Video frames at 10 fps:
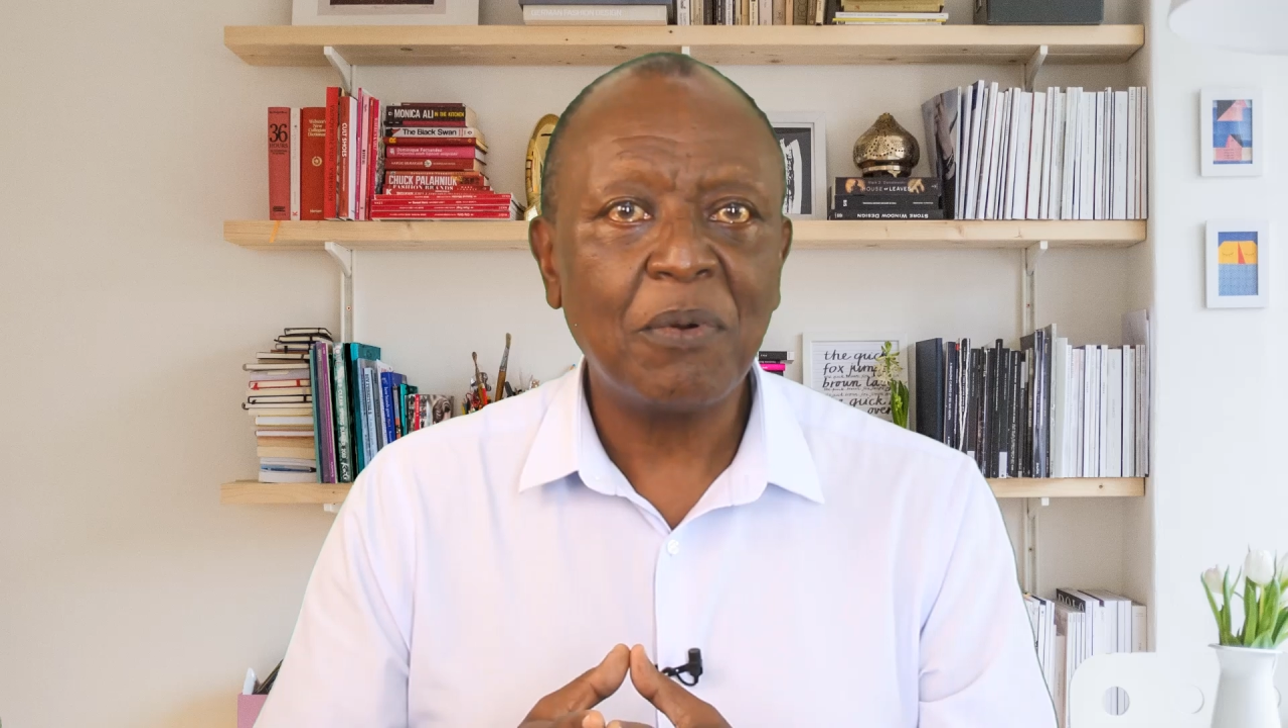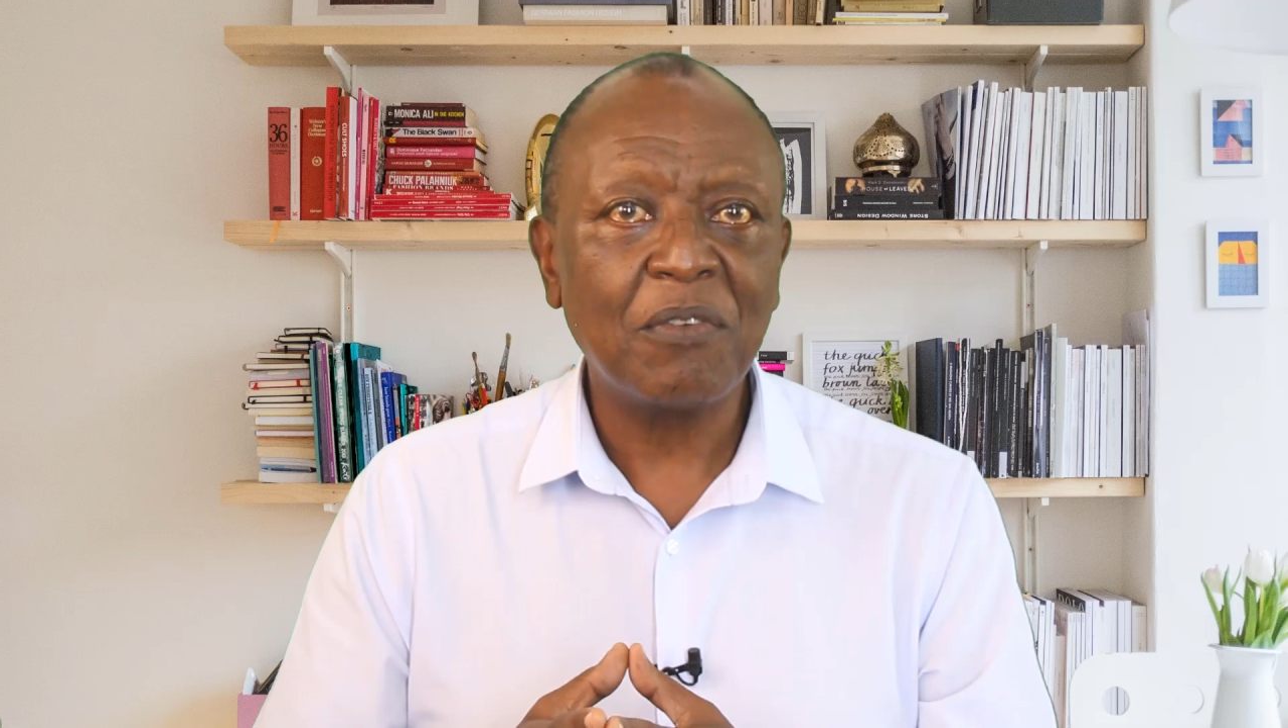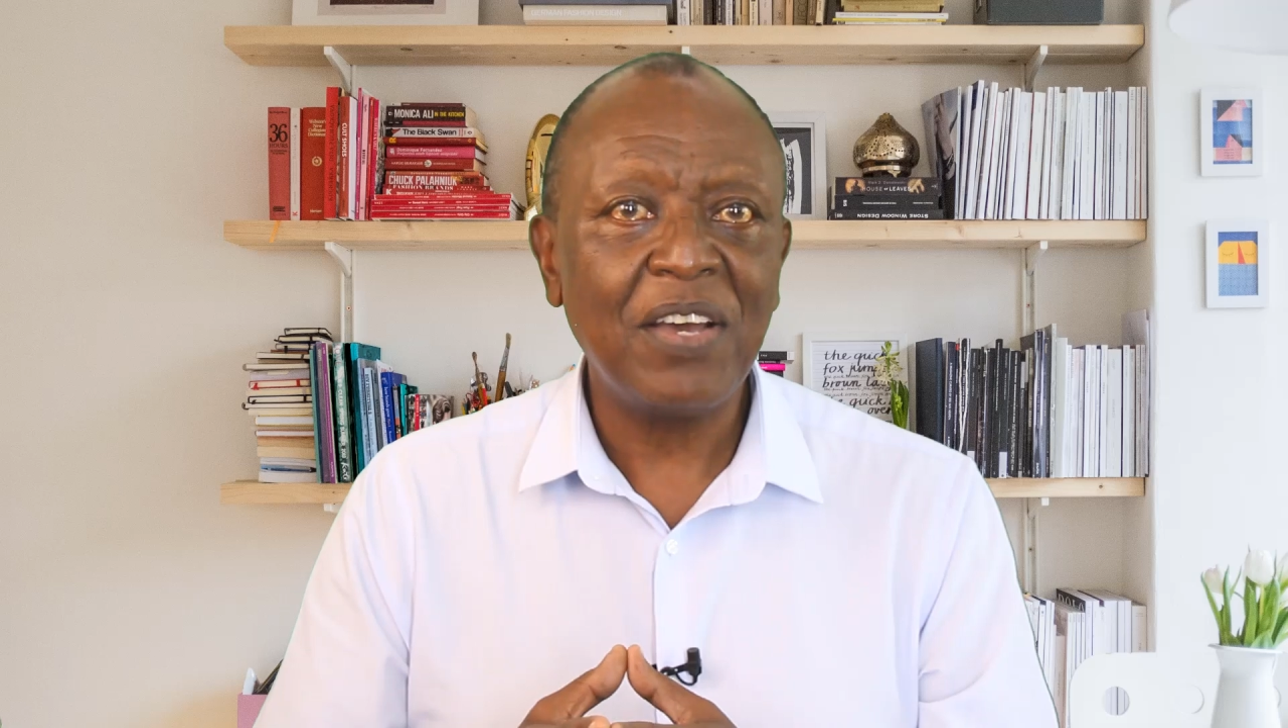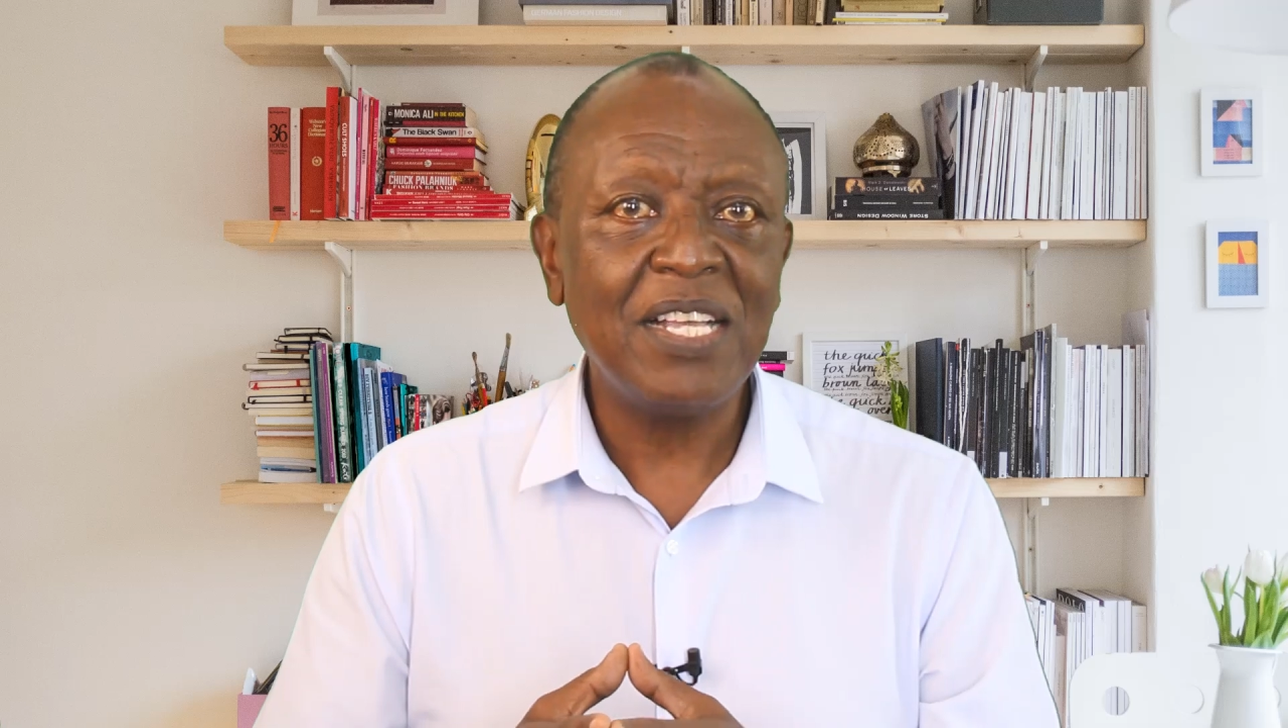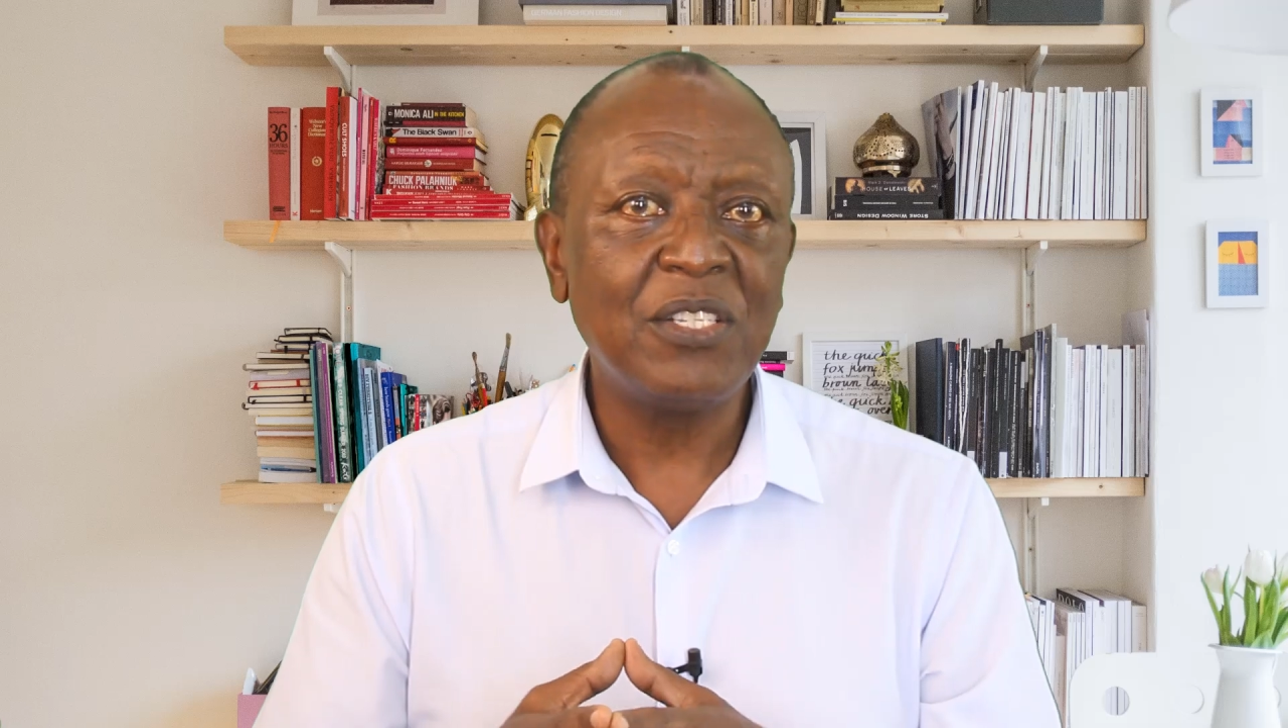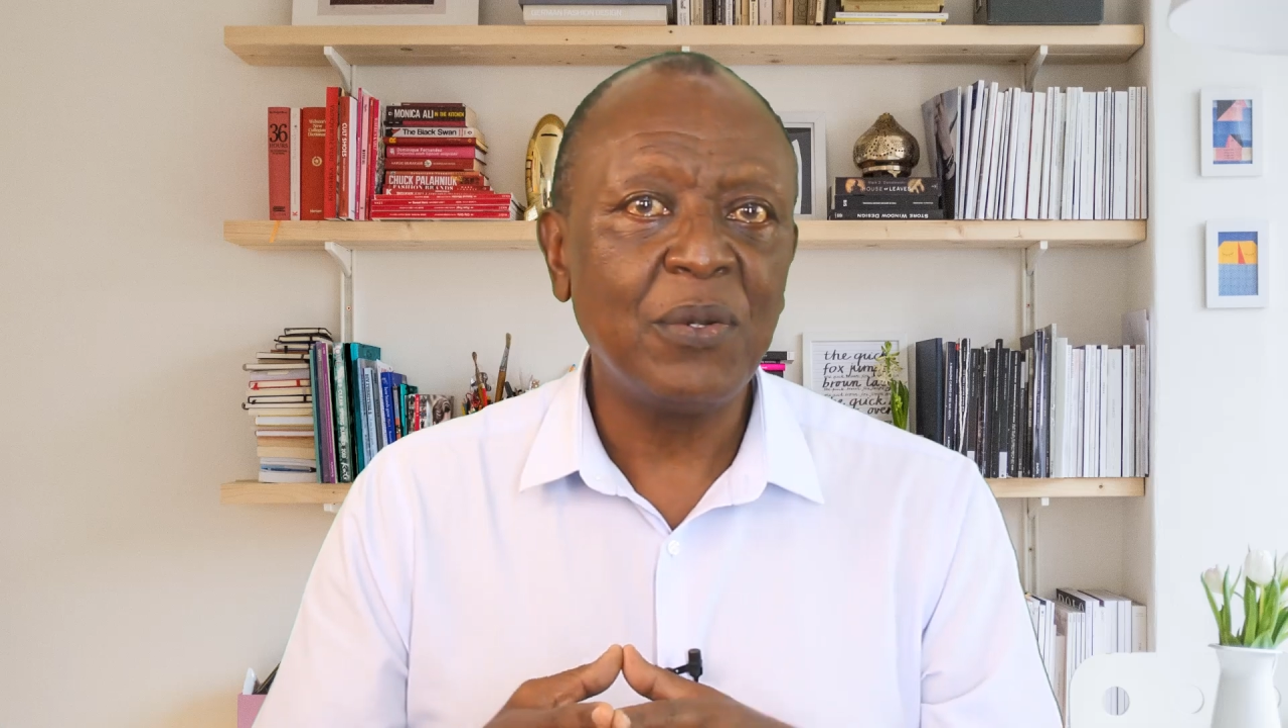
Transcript: provides